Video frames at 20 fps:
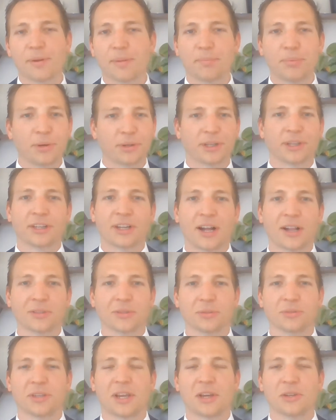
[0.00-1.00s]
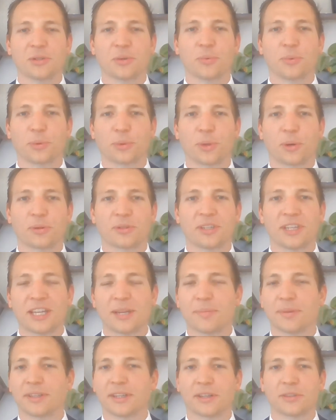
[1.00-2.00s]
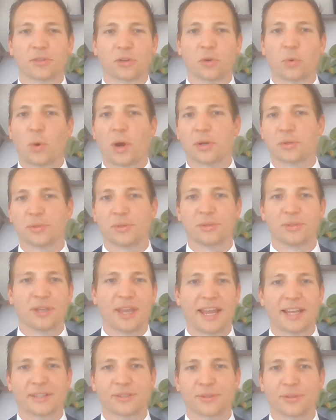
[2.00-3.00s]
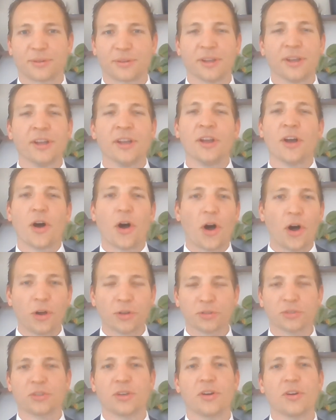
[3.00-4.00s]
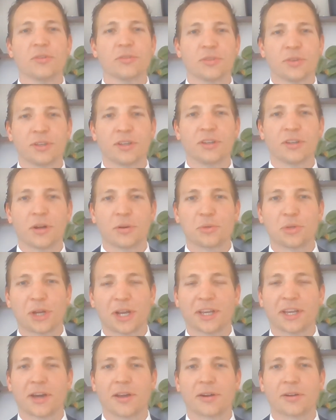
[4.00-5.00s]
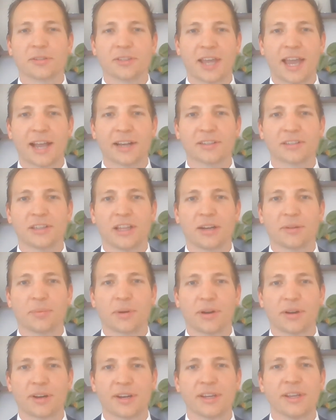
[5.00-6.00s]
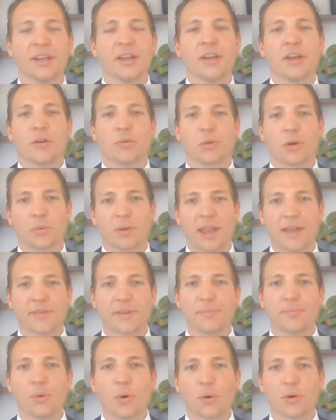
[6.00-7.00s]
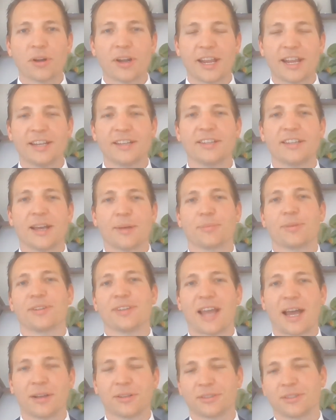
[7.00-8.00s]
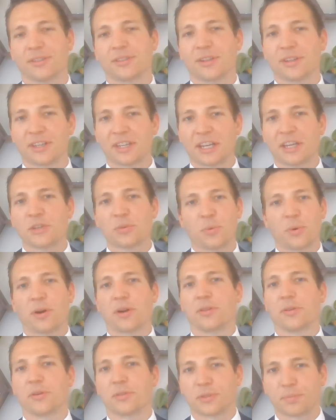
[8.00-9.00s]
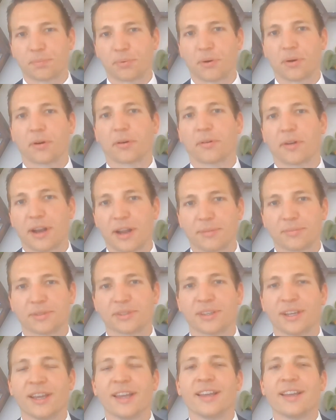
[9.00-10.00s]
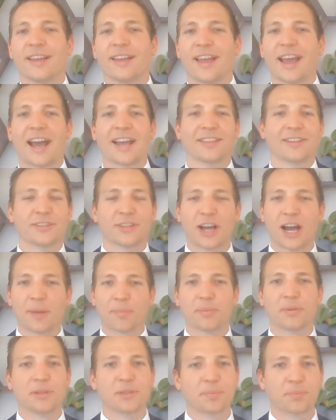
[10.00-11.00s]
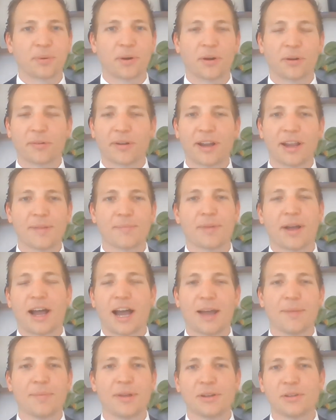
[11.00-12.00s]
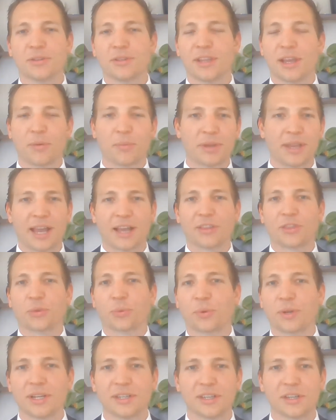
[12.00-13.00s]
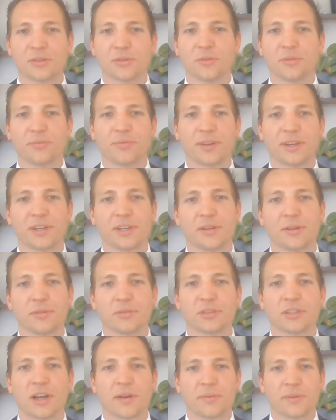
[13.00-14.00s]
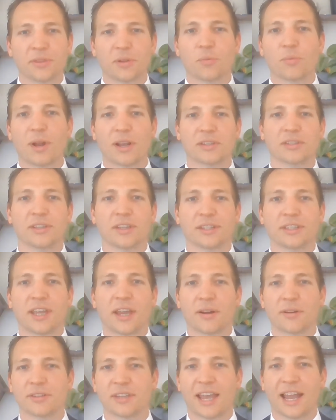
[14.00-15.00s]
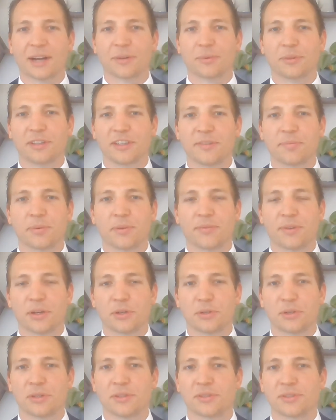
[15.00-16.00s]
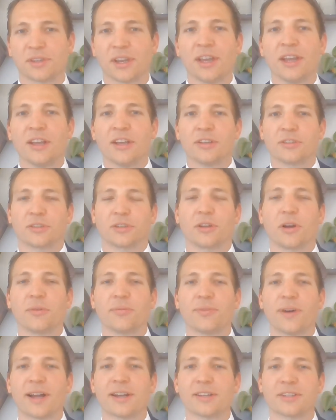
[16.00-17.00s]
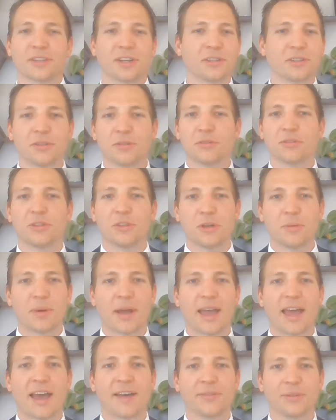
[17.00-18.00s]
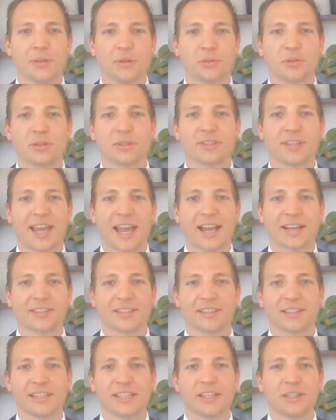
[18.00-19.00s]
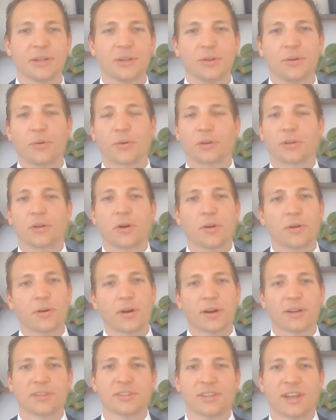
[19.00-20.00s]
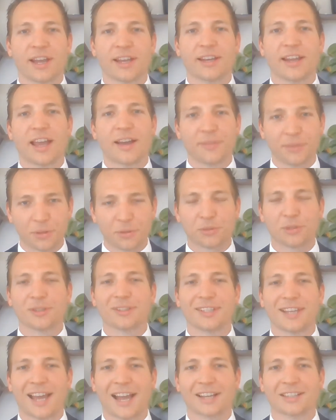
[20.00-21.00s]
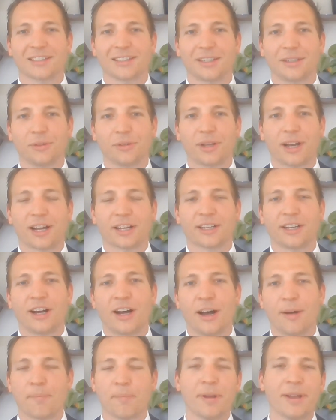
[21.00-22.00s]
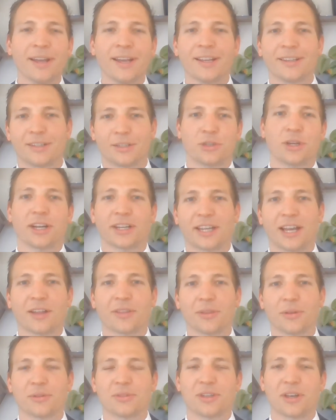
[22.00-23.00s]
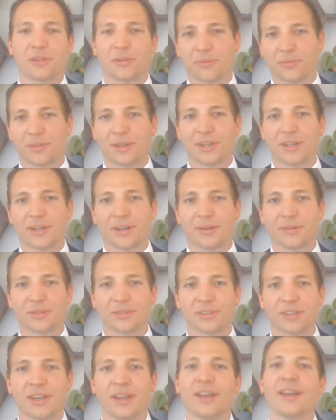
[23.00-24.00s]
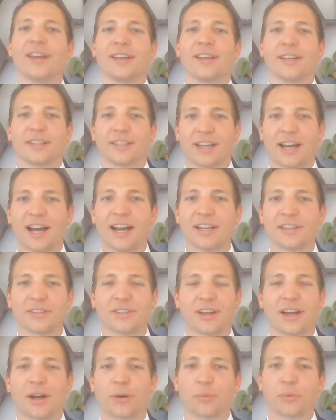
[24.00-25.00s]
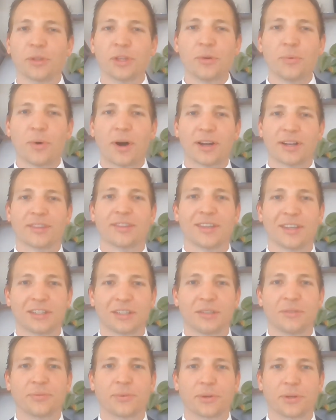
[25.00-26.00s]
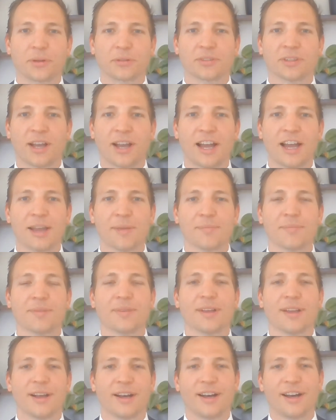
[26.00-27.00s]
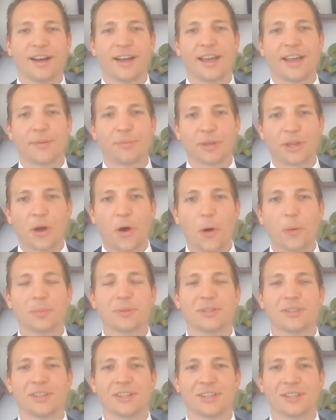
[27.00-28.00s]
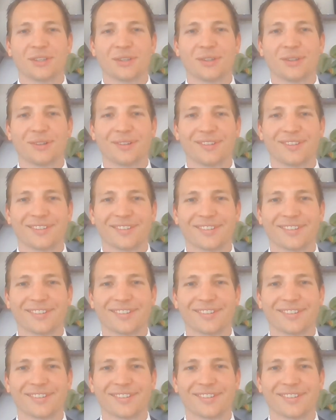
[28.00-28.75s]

to book a consultation with our team and get your questions answered. Also, you can go check out our tax library where we have a more in-depth analysis on each one of those programs. At the top of this program, I mentioned that we had 3 additional videos covering the rest of the CARES Act relief provisions. So go find us on YouTube at Evolution Tax and Legal or go to our site, evolutiontaxlegal.com, to check out those other videos. Guys, I really want to thank you for your time, and we hope to see you soon.